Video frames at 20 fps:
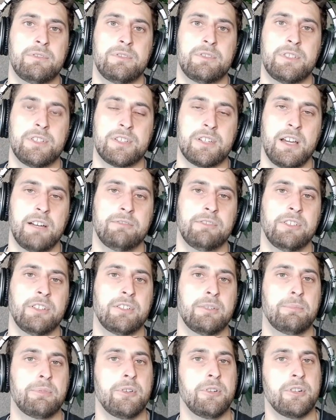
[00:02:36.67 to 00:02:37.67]
discovering
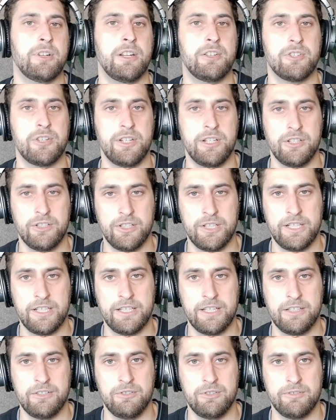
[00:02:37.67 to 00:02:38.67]
computer engineering
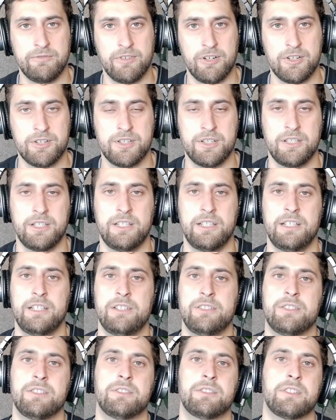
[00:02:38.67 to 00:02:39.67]
at university,